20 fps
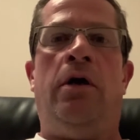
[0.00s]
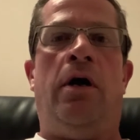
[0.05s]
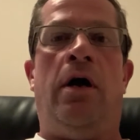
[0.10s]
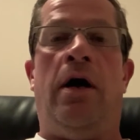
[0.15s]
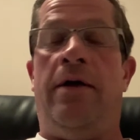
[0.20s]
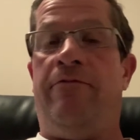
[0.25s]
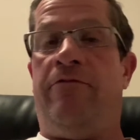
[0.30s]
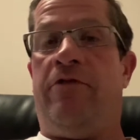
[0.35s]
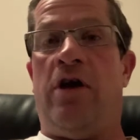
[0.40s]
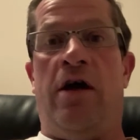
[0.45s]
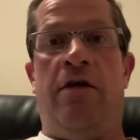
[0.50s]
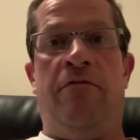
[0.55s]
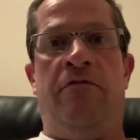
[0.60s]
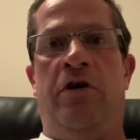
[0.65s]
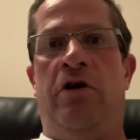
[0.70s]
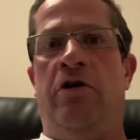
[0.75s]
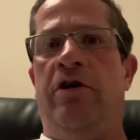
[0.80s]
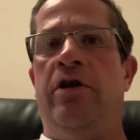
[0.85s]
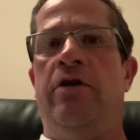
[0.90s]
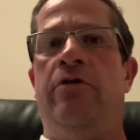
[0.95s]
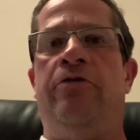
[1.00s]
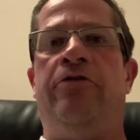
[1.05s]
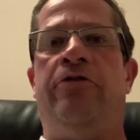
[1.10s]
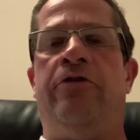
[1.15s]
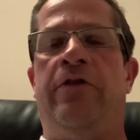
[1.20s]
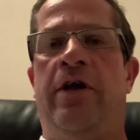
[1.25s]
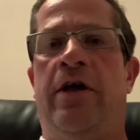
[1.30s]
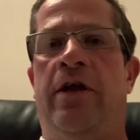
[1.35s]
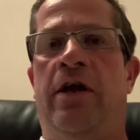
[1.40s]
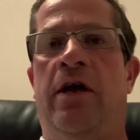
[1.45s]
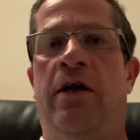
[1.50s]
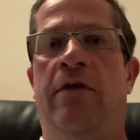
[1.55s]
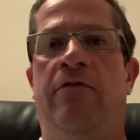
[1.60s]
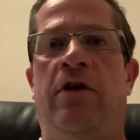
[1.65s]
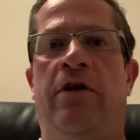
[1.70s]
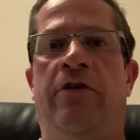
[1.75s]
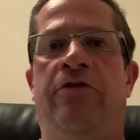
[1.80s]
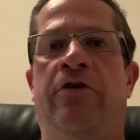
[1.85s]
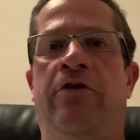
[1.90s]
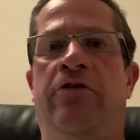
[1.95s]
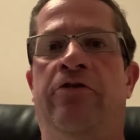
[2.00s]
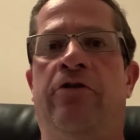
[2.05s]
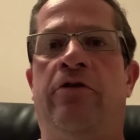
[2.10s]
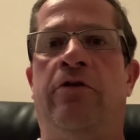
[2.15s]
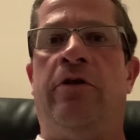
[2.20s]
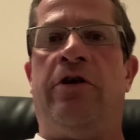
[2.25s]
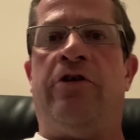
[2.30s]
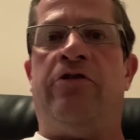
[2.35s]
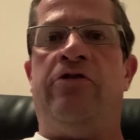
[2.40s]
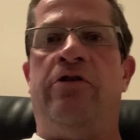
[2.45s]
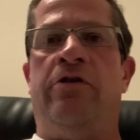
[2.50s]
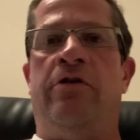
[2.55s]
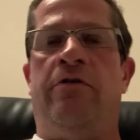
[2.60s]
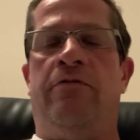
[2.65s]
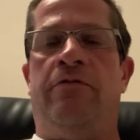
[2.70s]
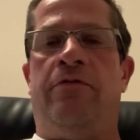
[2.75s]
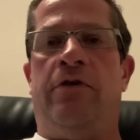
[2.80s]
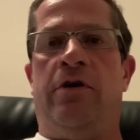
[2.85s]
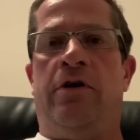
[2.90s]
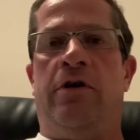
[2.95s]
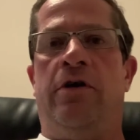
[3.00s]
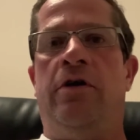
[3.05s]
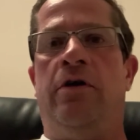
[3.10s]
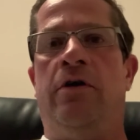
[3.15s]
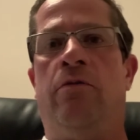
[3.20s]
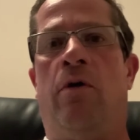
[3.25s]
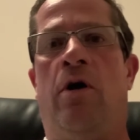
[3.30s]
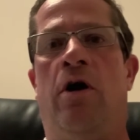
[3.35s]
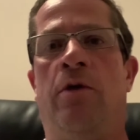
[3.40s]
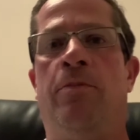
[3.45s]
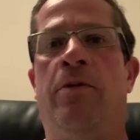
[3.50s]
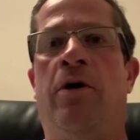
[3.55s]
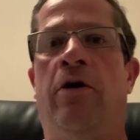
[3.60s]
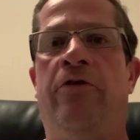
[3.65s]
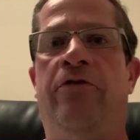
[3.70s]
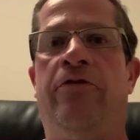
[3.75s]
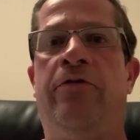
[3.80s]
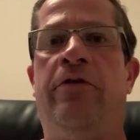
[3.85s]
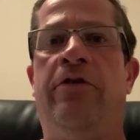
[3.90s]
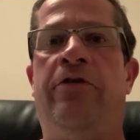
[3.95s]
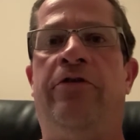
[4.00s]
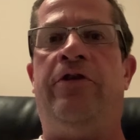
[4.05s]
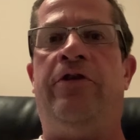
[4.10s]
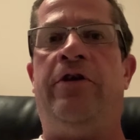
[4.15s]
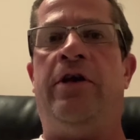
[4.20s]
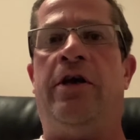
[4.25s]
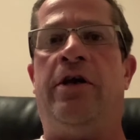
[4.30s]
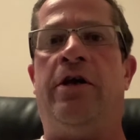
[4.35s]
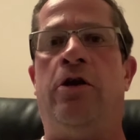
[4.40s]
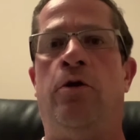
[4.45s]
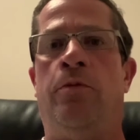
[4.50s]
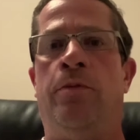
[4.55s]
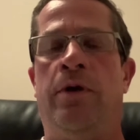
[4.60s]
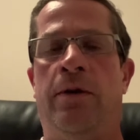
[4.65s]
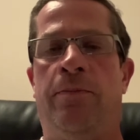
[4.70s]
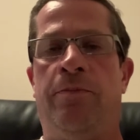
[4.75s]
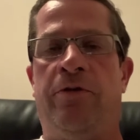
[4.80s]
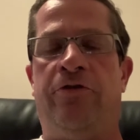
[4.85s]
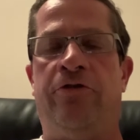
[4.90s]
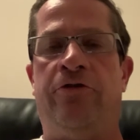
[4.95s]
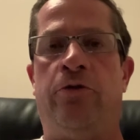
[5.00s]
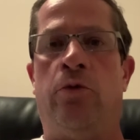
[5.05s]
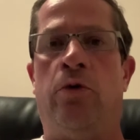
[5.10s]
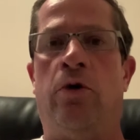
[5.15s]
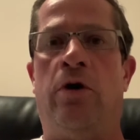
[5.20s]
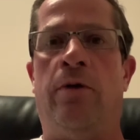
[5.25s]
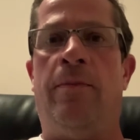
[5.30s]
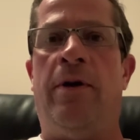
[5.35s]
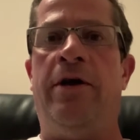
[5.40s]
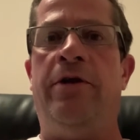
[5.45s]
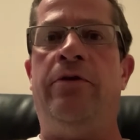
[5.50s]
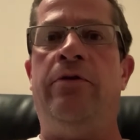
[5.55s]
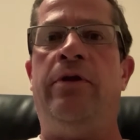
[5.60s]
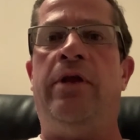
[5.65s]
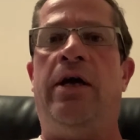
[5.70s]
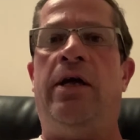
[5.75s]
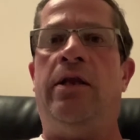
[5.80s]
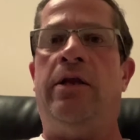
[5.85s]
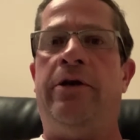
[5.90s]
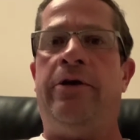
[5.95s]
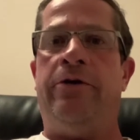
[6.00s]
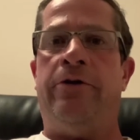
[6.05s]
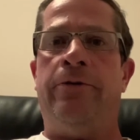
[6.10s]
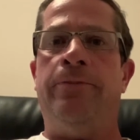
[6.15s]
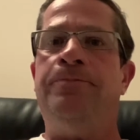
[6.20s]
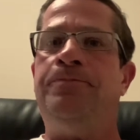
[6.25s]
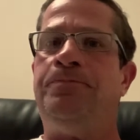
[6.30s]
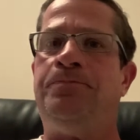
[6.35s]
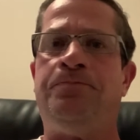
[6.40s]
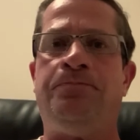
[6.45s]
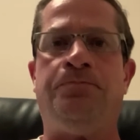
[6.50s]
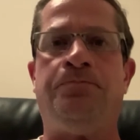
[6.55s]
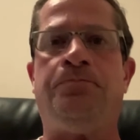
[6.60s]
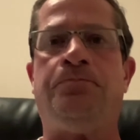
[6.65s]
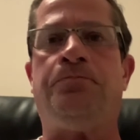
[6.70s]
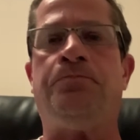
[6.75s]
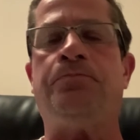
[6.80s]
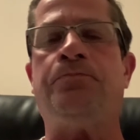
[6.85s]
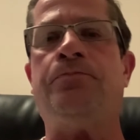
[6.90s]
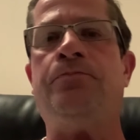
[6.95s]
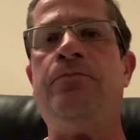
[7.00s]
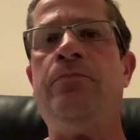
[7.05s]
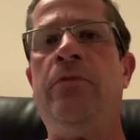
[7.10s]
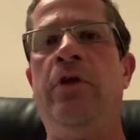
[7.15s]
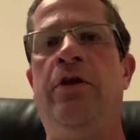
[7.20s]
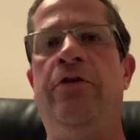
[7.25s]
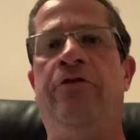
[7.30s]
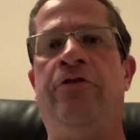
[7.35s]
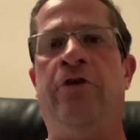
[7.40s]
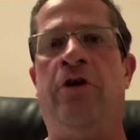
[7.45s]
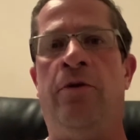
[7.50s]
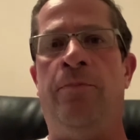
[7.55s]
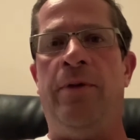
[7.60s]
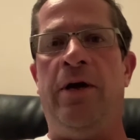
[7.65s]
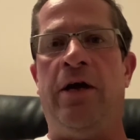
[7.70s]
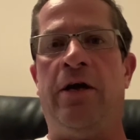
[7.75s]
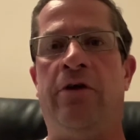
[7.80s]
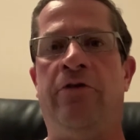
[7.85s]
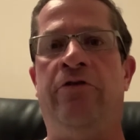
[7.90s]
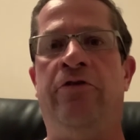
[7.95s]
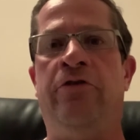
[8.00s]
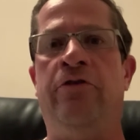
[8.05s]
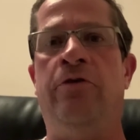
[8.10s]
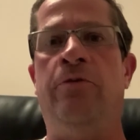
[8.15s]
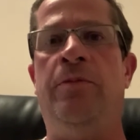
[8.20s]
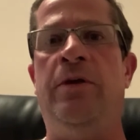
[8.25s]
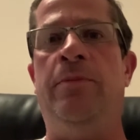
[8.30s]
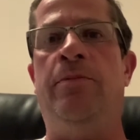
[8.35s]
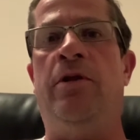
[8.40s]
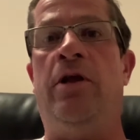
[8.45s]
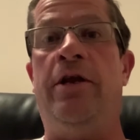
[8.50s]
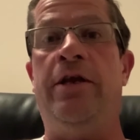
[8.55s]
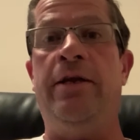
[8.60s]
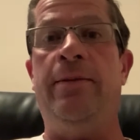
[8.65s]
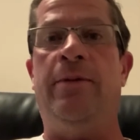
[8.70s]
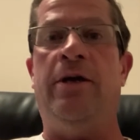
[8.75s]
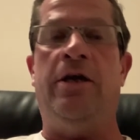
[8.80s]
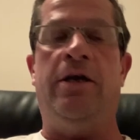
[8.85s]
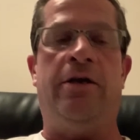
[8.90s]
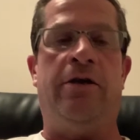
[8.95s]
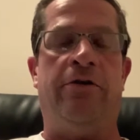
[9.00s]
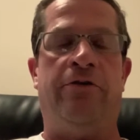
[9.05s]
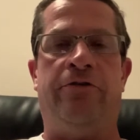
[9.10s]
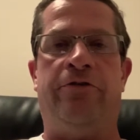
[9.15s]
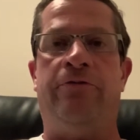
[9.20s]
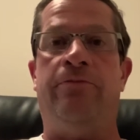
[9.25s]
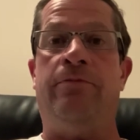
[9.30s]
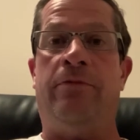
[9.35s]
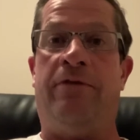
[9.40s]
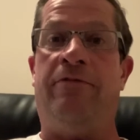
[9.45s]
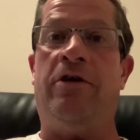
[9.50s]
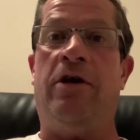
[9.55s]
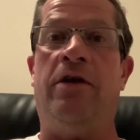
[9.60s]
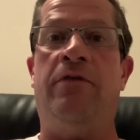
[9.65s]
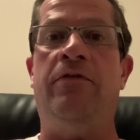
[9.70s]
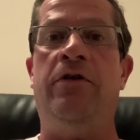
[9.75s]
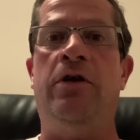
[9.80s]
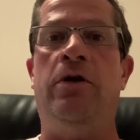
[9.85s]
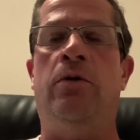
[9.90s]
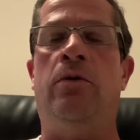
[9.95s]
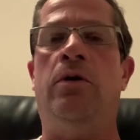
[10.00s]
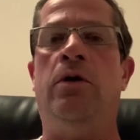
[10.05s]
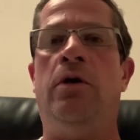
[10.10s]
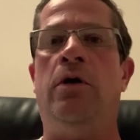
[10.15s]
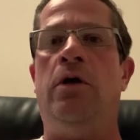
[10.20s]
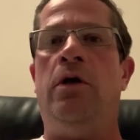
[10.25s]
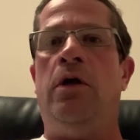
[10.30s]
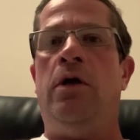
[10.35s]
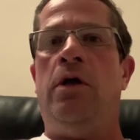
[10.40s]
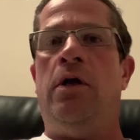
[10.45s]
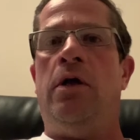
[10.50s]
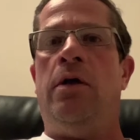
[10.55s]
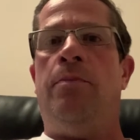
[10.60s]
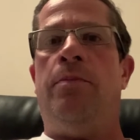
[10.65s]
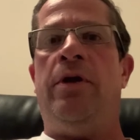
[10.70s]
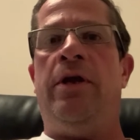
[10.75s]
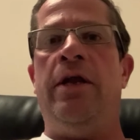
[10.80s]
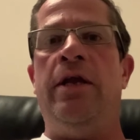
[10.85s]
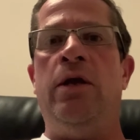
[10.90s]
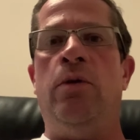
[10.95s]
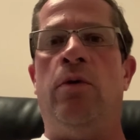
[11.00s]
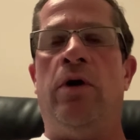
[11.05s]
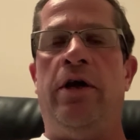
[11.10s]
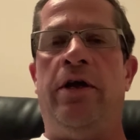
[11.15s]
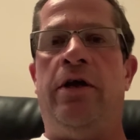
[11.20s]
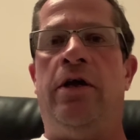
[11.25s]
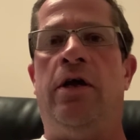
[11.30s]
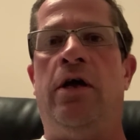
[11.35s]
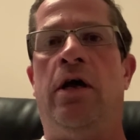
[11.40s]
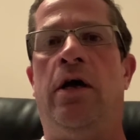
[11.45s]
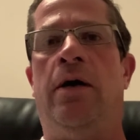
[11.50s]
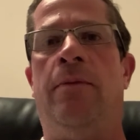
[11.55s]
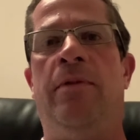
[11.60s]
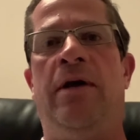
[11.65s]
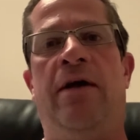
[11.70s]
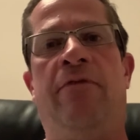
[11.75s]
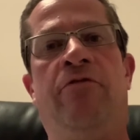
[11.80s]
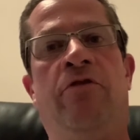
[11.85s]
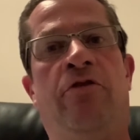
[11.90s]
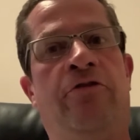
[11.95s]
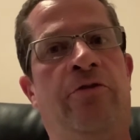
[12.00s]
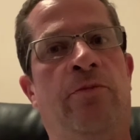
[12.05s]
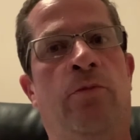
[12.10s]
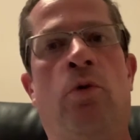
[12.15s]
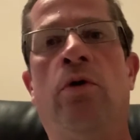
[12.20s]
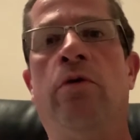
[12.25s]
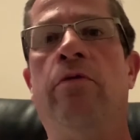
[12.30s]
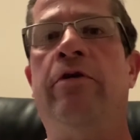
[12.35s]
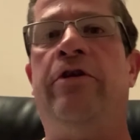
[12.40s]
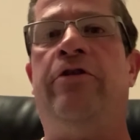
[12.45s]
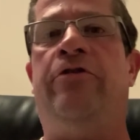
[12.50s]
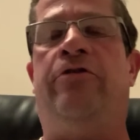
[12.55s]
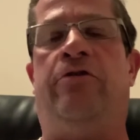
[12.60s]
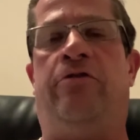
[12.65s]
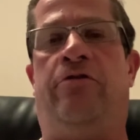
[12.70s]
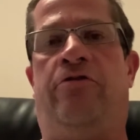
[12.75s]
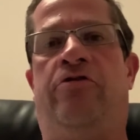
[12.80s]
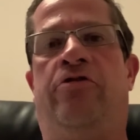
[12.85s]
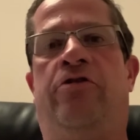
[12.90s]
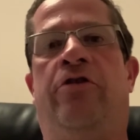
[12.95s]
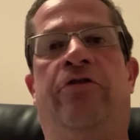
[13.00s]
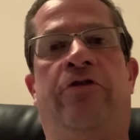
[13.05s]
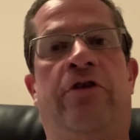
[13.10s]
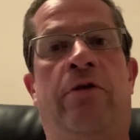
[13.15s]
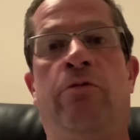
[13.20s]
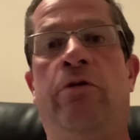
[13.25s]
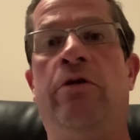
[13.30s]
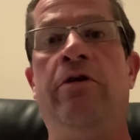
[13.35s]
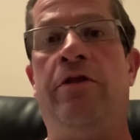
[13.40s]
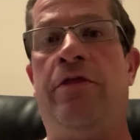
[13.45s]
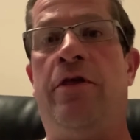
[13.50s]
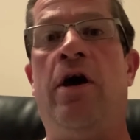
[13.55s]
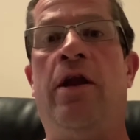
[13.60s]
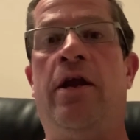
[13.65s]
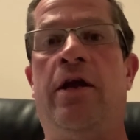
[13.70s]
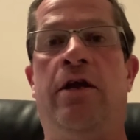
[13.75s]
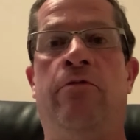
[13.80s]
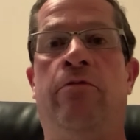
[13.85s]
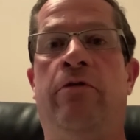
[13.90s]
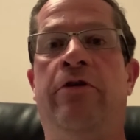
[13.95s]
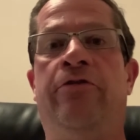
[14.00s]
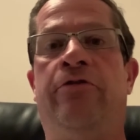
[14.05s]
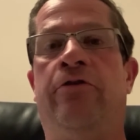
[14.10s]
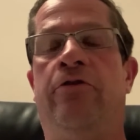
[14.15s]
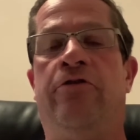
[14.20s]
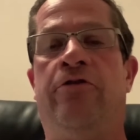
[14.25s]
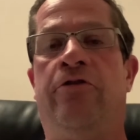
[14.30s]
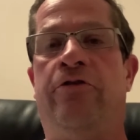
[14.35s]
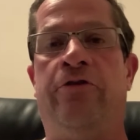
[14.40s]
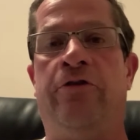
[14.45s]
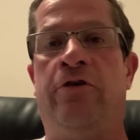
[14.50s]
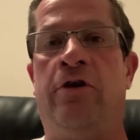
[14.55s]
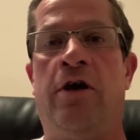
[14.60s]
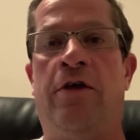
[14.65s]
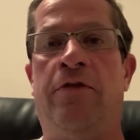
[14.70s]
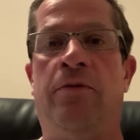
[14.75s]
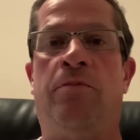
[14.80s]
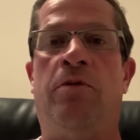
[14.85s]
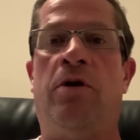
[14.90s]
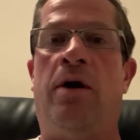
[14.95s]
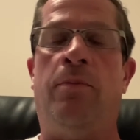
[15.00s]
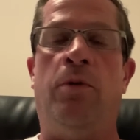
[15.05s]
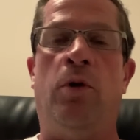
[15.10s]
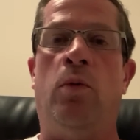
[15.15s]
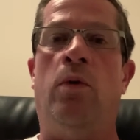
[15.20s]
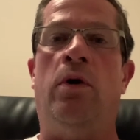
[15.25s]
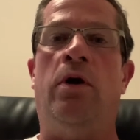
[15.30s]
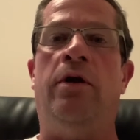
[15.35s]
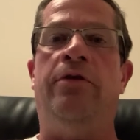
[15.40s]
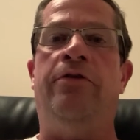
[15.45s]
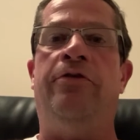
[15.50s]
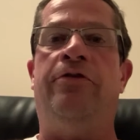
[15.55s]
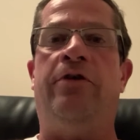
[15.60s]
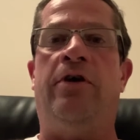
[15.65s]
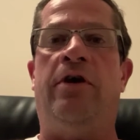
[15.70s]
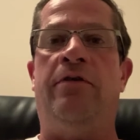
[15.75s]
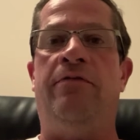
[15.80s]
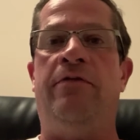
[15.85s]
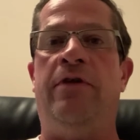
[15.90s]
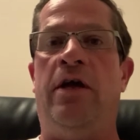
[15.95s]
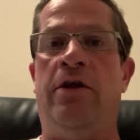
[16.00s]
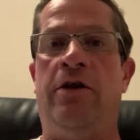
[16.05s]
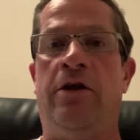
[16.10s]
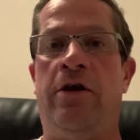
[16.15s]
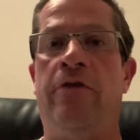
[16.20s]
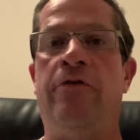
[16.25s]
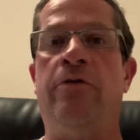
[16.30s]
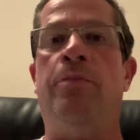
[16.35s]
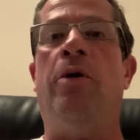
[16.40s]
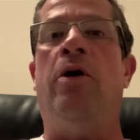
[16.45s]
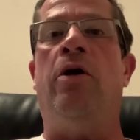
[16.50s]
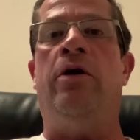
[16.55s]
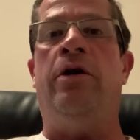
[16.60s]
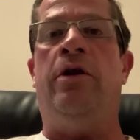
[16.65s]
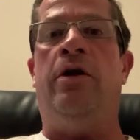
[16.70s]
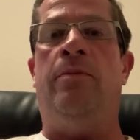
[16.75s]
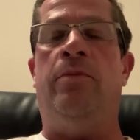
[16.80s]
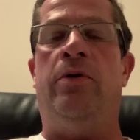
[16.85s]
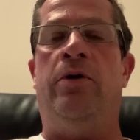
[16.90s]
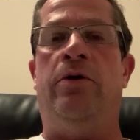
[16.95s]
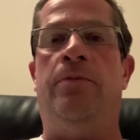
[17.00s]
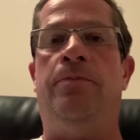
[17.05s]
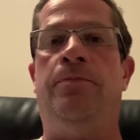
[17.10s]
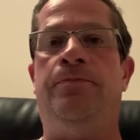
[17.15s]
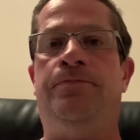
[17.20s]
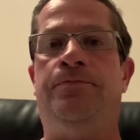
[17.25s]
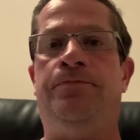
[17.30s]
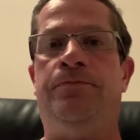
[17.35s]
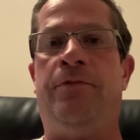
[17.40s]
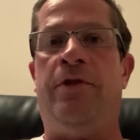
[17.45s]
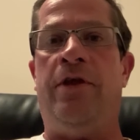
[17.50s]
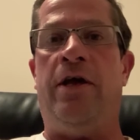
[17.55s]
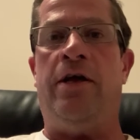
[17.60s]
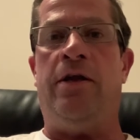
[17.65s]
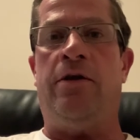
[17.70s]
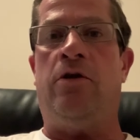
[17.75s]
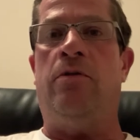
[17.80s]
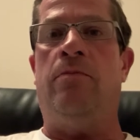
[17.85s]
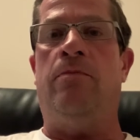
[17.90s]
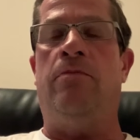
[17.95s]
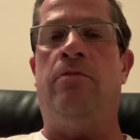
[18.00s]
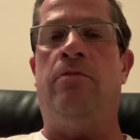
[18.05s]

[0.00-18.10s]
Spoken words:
I've gotten very used to that. I have got such a collection of wrong parts for thing. I could open up a store, might do that later, and sell them back to people on eBay, because I've got a few. But anyway, after some more research, because I really thought I had researched this and got the proper ones, I found another part number that